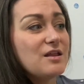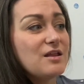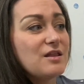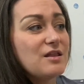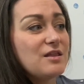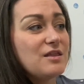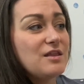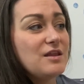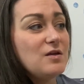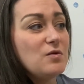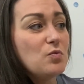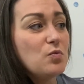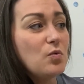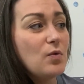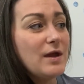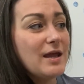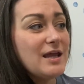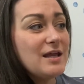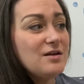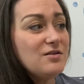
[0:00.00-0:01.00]
the
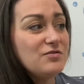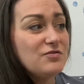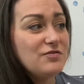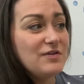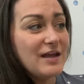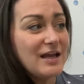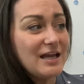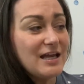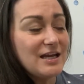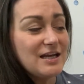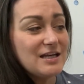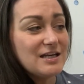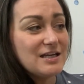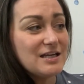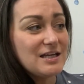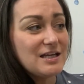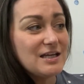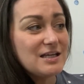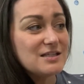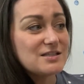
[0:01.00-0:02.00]
wind vane
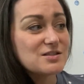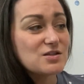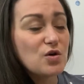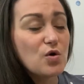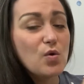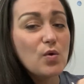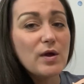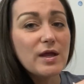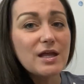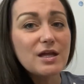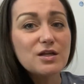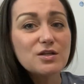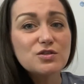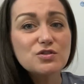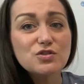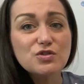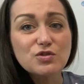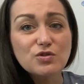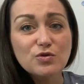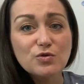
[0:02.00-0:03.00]
is going
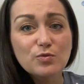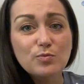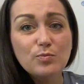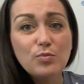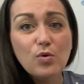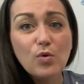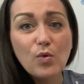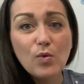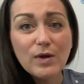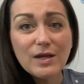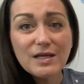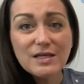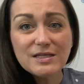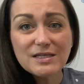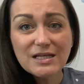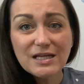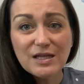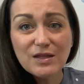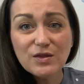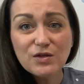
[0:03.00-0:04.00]
to point
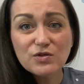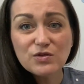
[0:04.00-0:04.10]
in the